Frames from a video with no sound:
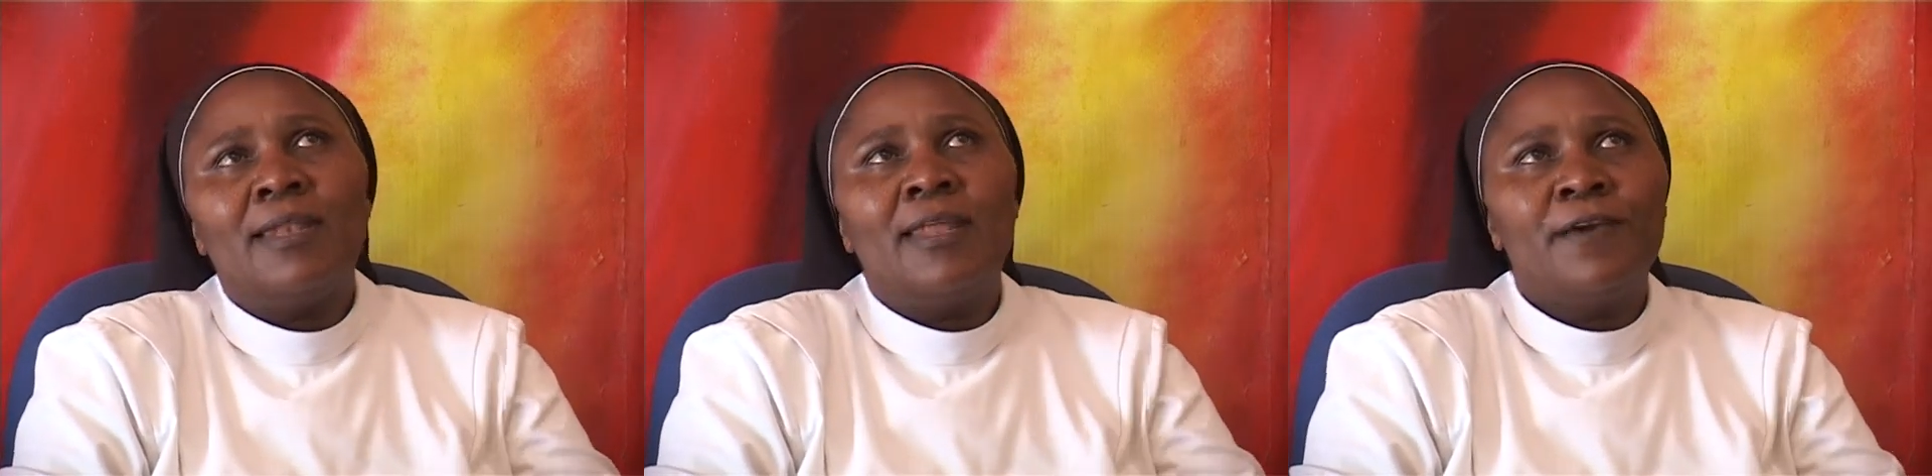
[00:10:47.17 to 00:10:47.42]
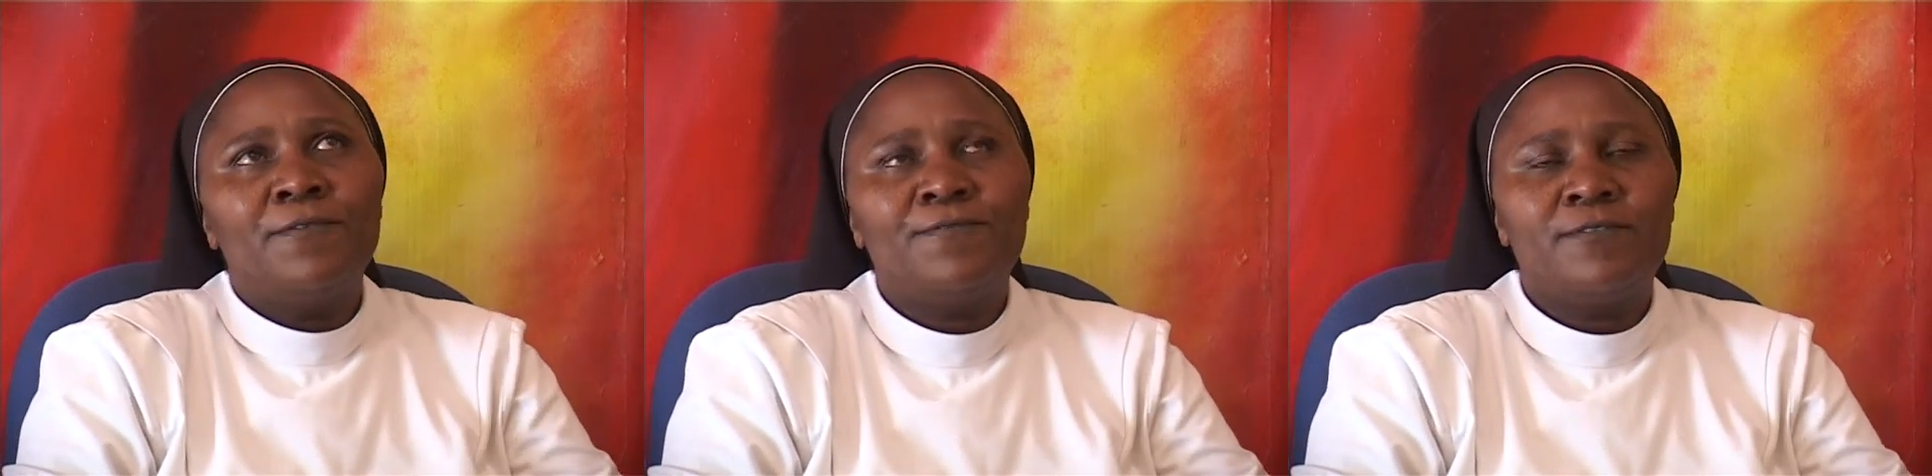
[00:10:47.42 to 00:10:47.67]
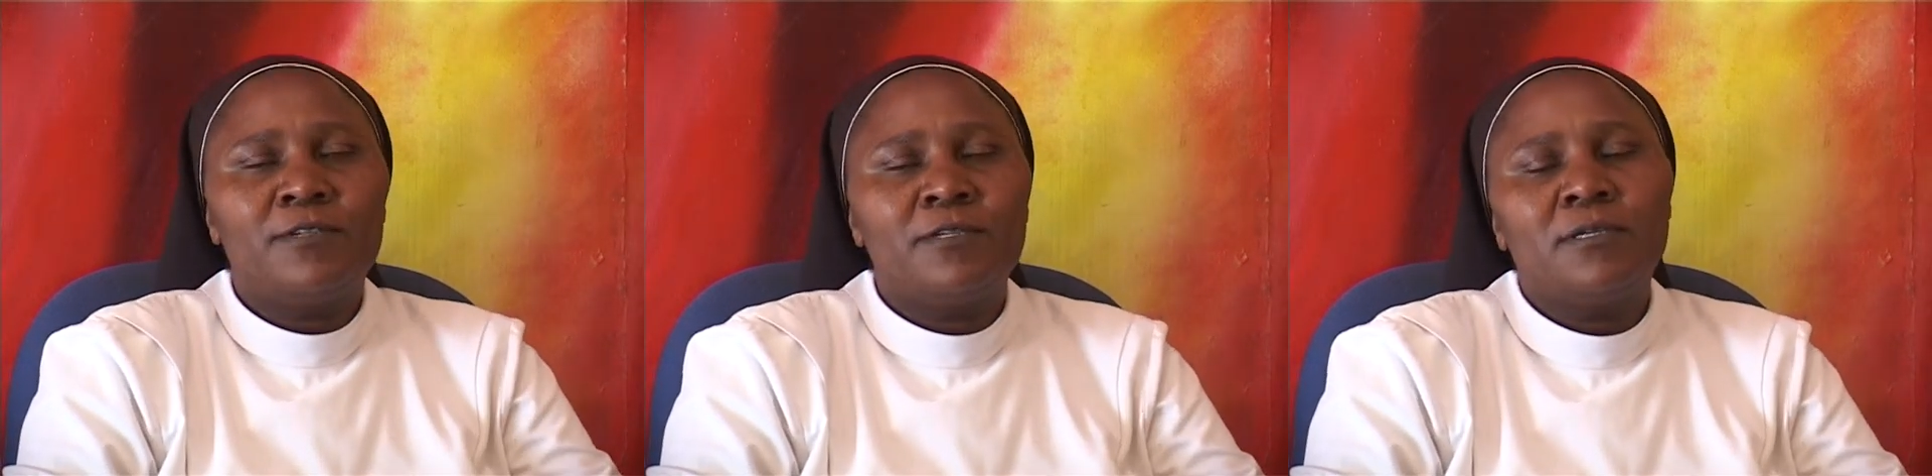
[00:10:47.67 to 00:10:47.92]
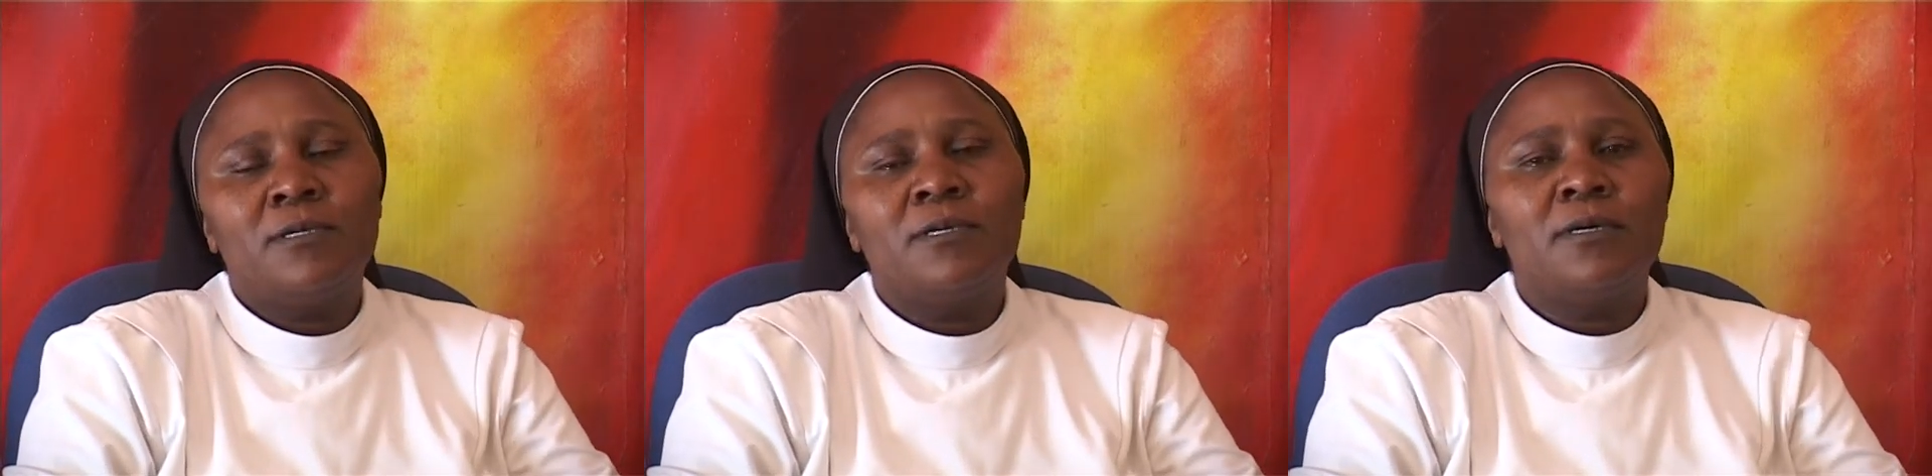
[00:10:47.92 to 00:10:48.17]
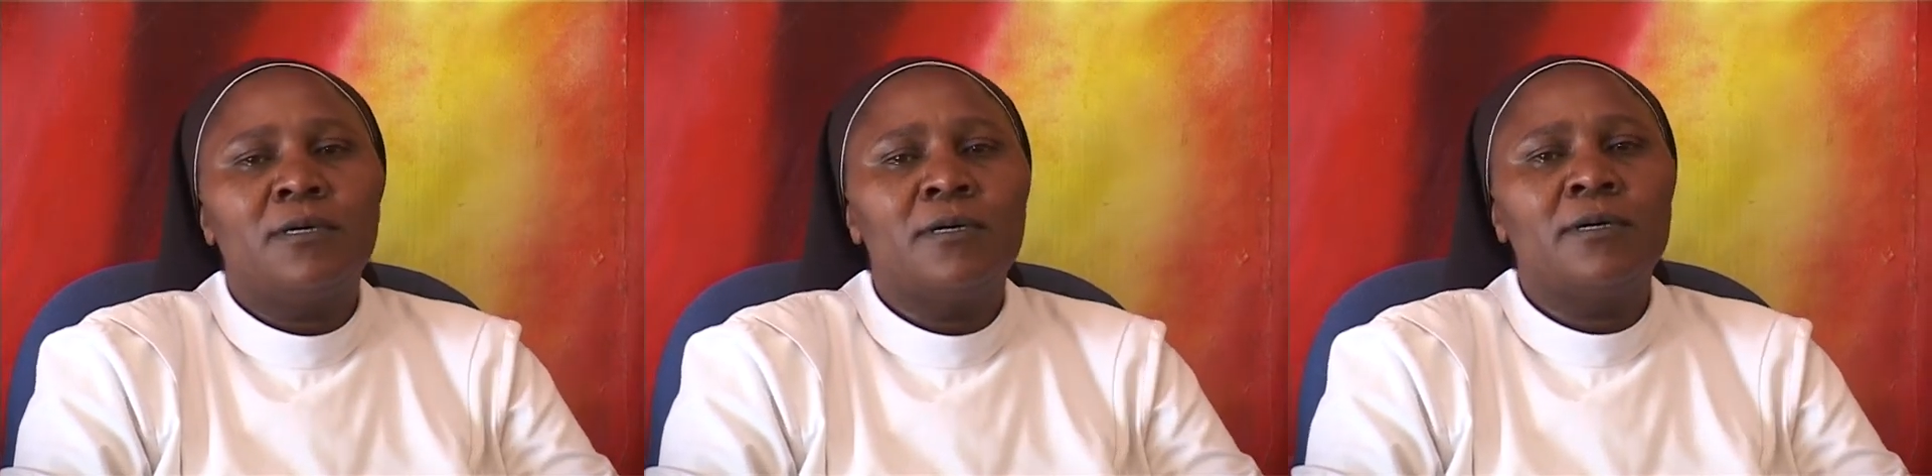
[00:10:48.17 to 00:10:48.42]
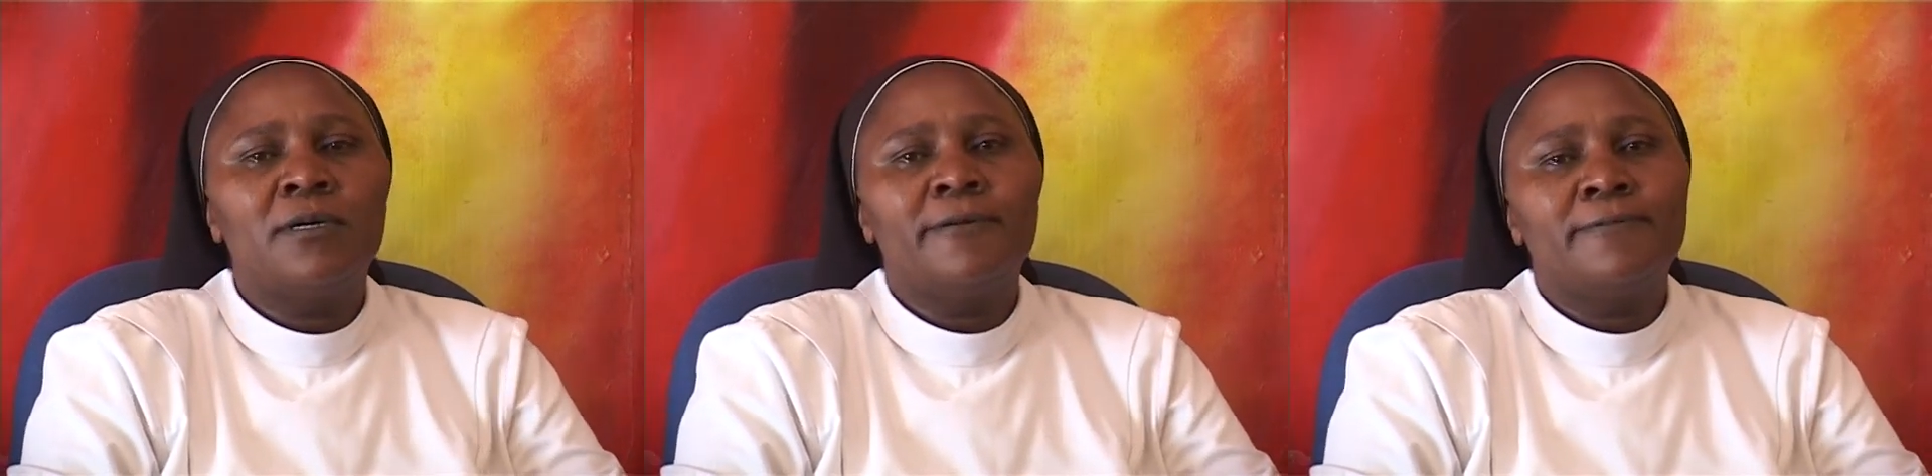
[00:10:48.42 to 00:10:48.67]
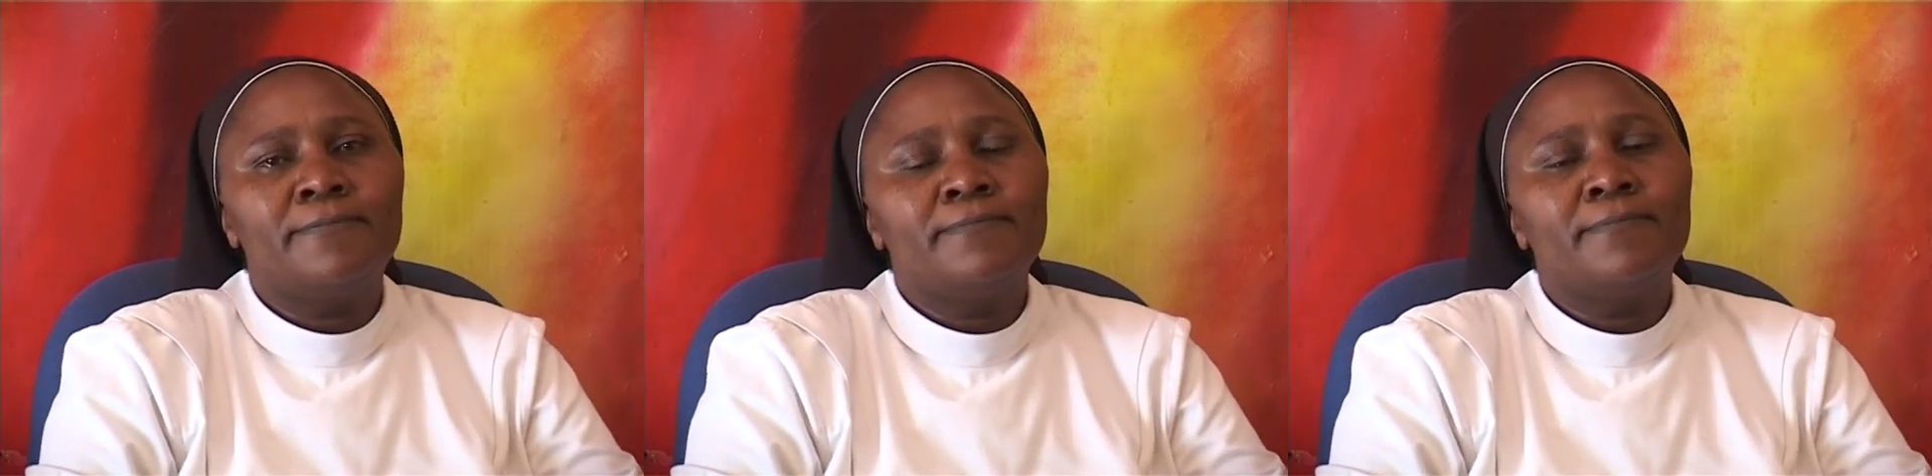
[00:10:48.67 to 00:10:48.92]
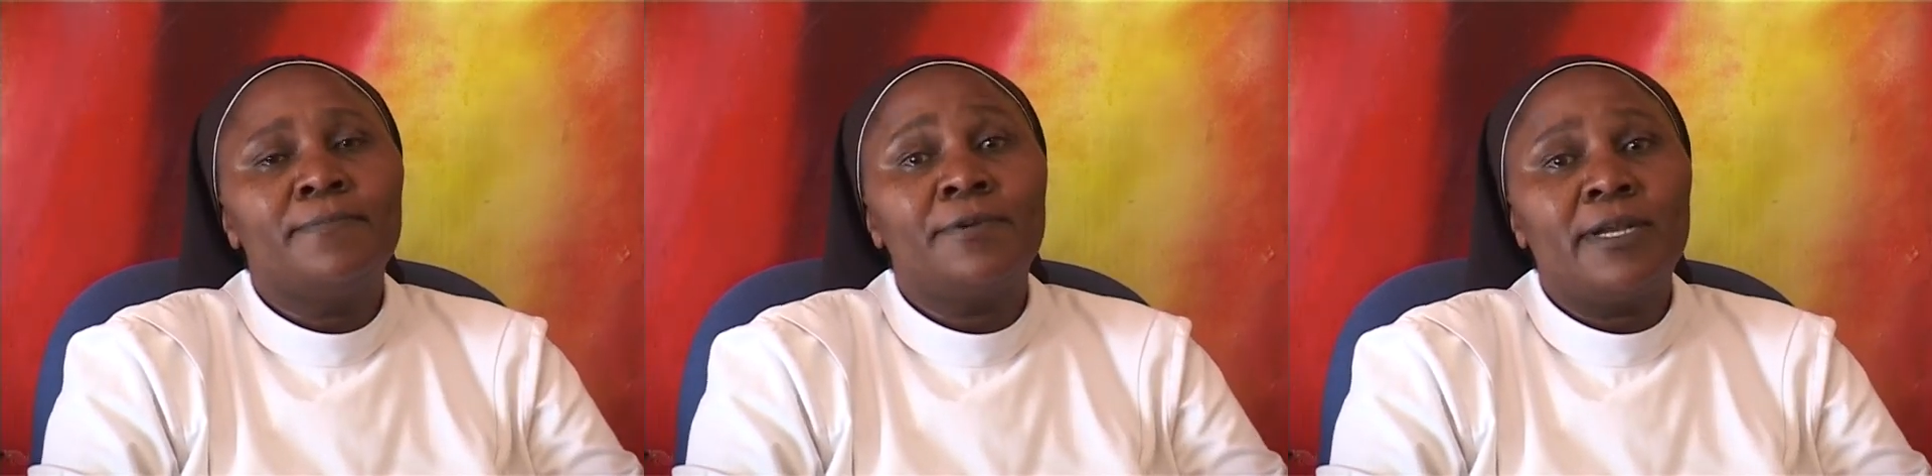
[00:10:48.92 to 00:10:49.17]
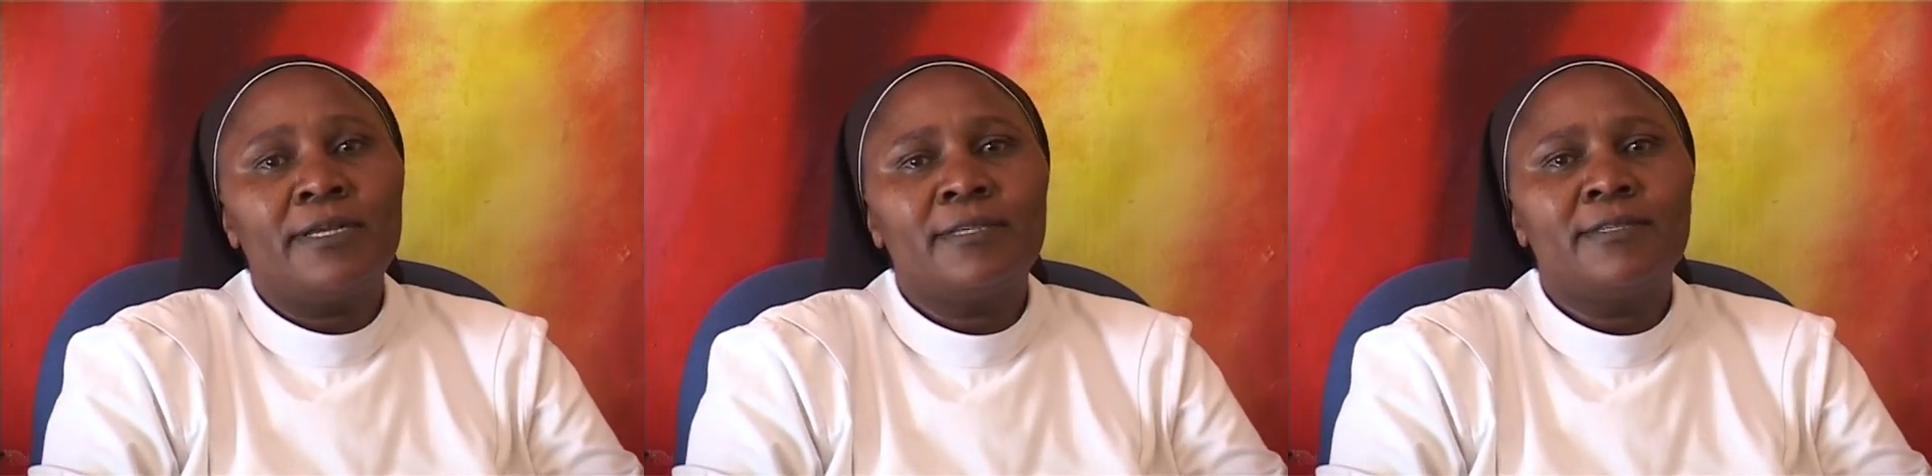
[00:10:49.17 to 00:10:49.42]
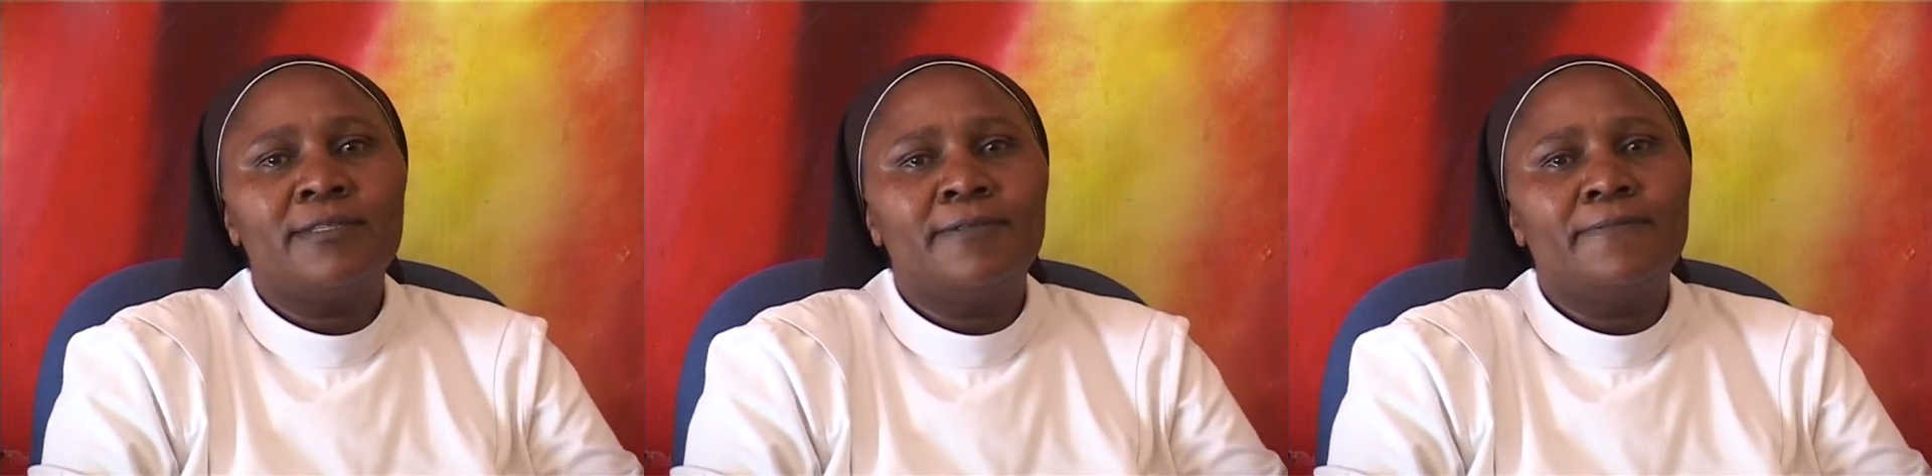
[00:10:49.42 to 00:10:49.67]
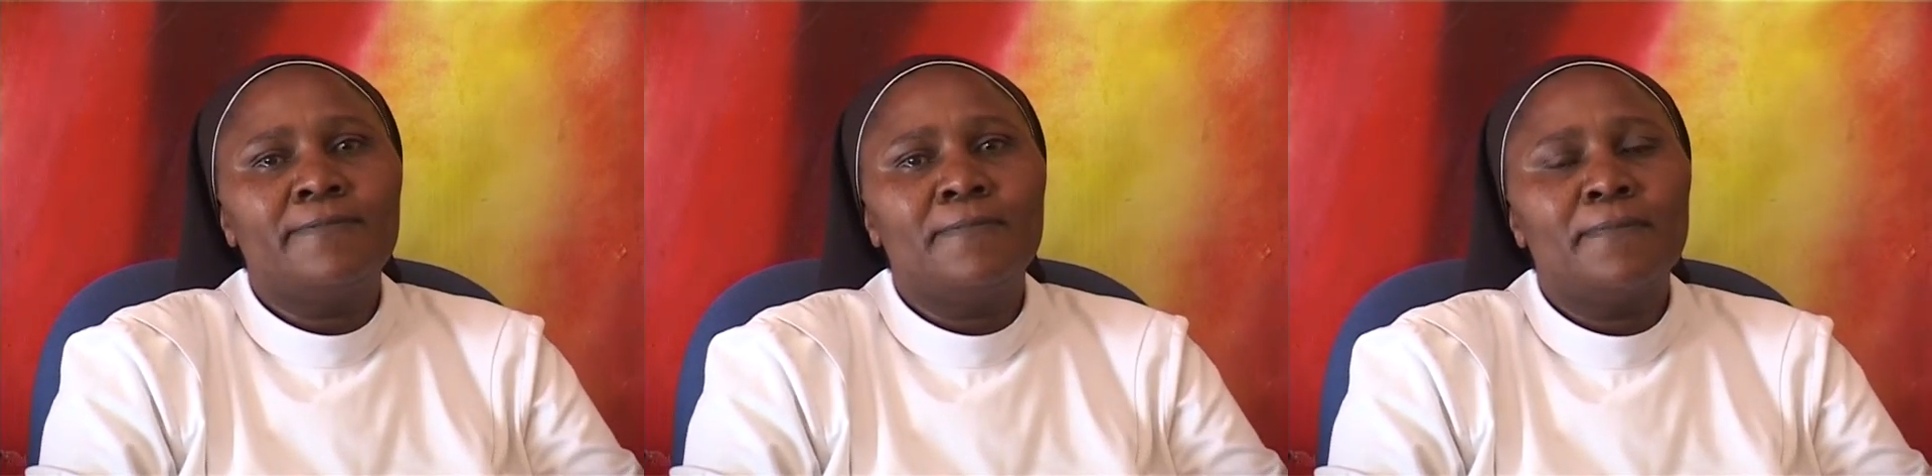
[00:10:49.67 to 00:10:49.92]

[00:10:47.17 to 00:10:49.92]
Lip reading: left breast.